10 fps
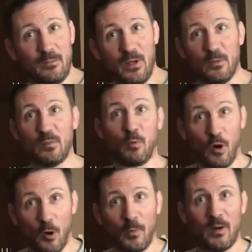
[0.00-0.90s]
his
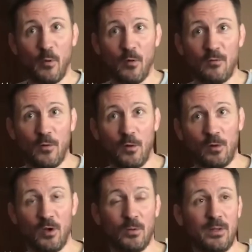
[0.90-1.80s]
property
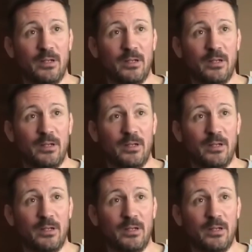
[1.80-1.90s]
portfolio.